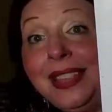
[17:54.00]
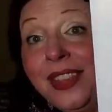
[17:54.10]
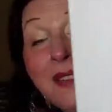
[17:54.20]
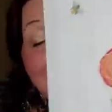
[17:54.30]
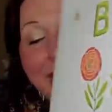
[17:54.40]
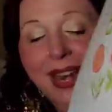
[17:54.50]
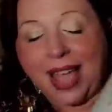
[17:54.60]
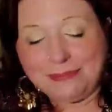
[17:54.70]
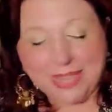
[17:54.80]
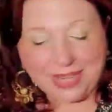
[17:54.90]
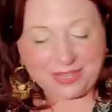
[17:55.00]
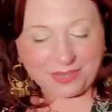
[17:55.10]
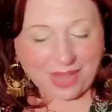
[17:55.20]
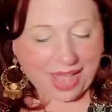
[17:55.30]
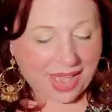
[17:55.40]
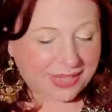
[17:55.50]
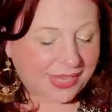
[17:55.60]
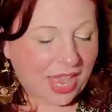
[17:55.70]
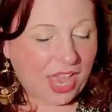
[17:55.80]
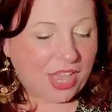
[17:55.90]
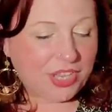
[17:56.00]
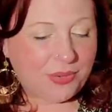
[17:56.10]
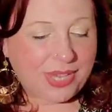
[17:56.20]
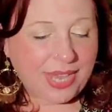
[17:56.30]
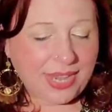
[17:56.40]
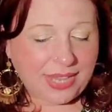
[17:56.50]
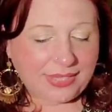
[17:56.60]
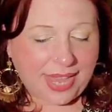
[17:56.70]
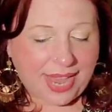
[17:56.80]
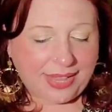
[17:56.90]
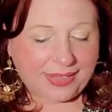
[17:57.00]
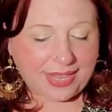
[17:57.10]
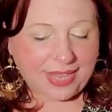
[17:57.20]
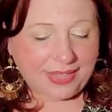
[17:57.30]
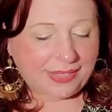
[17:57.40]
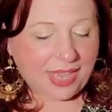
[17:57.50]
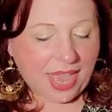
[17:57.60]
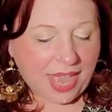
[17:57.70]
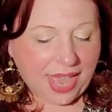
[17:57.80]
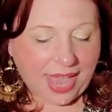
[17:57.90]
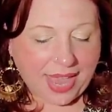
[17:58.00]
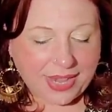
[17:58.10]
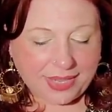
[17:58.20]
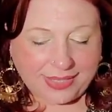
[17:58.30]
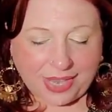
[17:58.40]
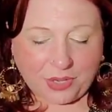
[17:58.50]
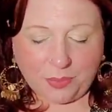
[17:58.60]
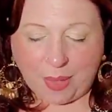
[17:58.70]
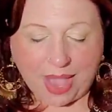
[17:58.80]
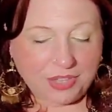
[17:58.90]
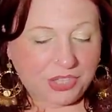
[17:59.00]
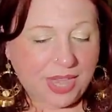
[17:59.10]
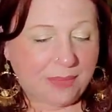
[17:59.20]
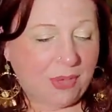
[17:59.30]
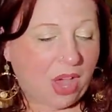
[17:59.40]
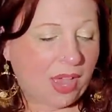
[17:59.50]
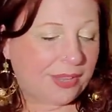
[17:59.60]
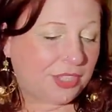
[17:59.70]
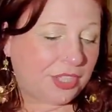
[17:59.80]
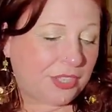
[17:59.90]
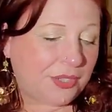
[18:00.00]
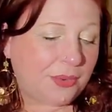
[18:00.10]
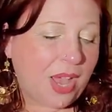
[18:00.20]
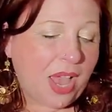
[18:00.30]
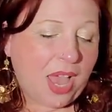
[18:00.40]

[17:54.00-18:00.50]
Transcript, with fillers: I love it. I mean, you guys, you can take these and decoupage them onto